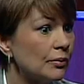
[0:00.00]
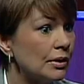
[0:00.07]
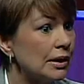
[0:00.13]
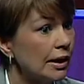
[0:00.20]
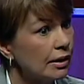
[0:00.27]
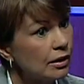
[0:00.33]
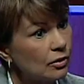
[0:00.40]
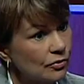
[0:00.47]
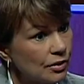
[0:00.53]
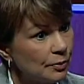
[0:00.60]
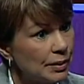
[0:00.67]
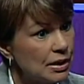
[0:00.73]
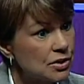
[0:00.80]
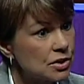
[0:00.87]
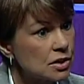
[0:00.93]
we take care of the
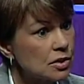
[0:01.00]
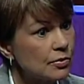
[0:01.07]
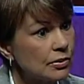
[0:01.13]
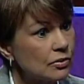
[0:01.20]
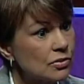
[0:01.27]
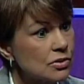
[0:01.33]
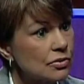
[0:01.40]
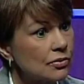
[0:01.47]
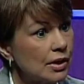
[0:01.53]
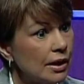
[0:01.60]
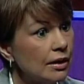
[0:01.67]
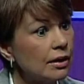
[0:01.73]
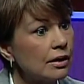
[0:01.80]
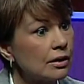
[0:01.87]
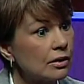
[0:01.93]
patients, we also
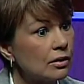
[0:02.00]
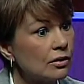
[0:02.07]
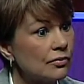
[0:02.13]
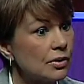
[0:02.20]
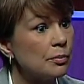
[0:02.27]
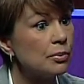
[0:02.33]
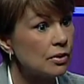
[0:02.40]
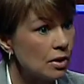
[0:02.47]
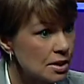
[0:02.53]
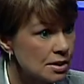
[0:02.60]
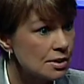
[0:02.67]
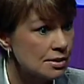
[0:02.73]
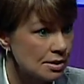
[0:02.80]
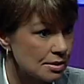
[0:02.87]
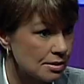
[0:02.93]
take care of the
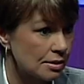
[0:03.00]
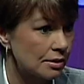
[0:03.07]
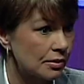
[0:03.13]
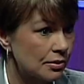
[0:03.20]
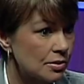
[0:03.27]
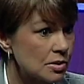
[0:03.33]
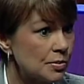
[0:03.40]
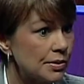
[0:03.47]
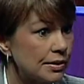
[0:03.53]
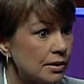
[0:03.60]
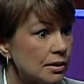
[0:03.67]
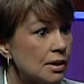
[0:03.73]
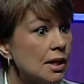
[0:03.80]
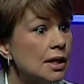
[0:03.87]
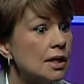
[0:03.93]
processes in a
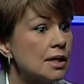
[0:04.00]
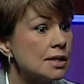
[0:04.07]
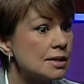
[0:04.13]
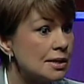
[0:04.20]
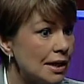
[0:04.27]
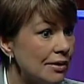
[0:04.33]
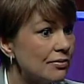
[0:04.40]
hospital, safety,